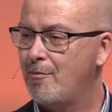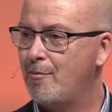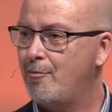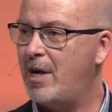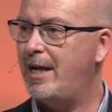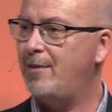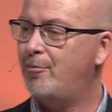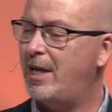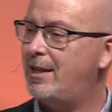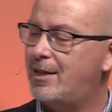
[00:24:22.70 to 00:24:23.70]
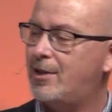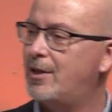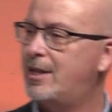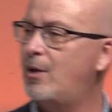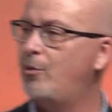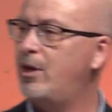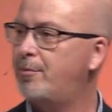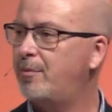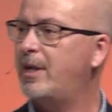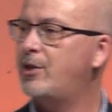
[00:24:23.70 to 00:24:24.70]
This is going to sound weird,
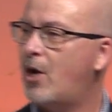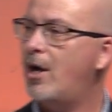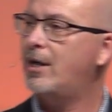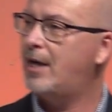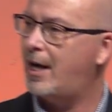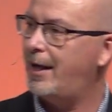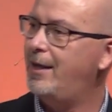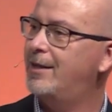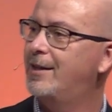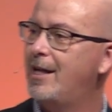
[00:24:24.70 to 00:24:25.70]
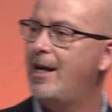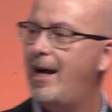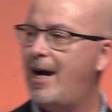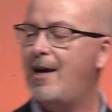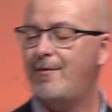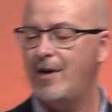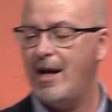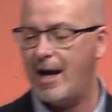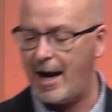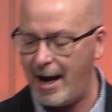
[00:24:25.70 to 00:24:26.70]
but my dog and I have
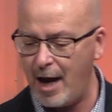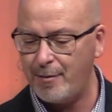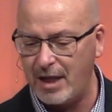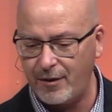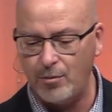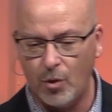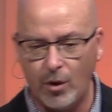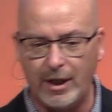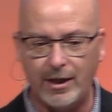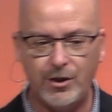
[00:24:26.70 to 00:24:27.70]
a habit every morning.